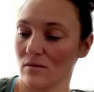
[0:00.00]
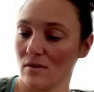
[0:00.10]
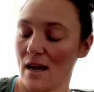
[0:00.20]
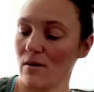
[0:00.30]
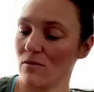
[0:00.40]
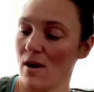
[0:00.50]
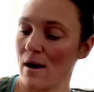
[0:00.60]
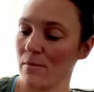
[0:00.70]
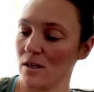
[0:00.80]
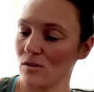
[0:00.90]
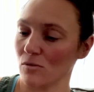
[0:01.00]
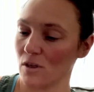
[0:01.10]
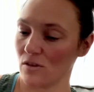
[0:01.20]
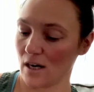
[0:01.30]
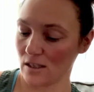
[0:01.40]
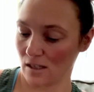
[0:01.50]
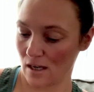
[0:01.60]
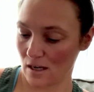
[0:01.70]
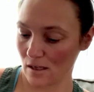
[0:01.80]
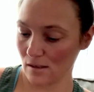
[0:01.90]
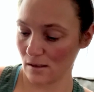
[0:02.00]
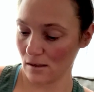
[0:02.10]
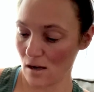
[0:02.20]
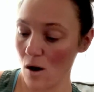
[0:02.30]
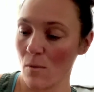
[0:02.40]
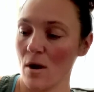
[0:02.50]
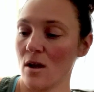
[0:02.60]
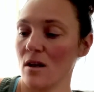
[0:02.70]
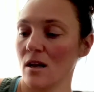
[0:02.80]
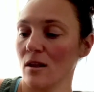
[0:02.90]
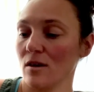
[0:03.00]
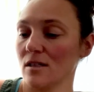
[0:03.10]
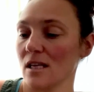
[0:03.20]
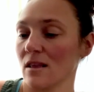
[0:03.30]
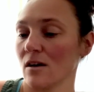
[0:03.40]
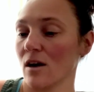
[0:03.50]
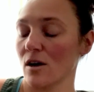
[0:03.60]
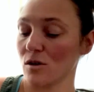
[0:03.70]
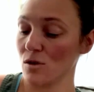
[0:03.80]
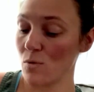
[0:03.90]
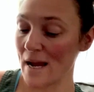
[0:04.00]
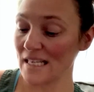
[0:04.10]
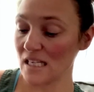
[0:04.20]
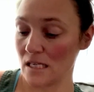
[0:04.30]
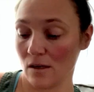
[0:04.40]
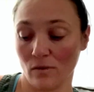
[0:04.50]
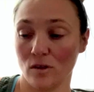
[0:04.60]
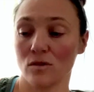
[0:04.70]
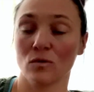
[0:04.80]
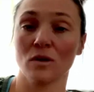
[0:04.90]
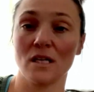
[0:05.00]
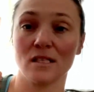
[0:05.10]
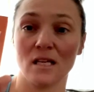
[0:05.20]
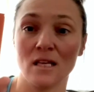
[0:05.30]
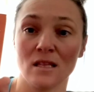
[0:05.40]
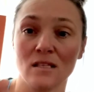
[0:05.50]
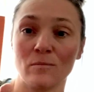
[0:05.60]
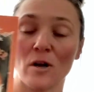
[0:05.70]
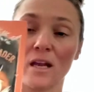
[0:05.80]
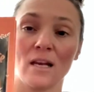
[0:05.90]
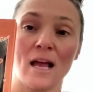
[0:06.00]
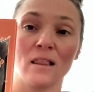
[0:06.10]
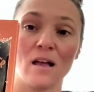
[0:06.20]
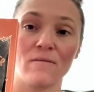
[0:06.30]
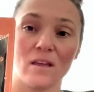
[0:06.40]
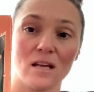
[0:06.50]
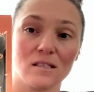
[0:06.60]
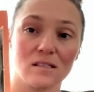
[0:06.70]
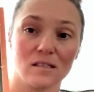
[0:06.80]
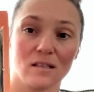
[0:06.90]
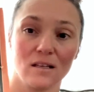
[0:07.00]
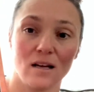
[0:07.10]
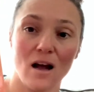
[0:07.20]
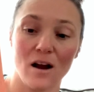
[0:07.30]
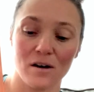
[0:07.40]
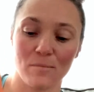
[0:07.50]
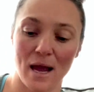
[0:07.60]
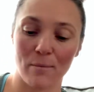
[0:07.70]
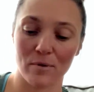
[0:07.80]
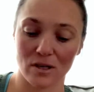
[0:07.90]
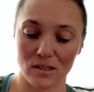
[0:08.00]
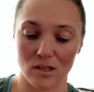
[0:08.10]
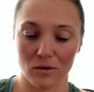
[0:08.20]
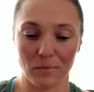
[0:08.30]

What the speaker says: I don't know how many stories are actually in this. Oh, it looks like there are 20 different stories in this book, and I love that it's a hardback book too.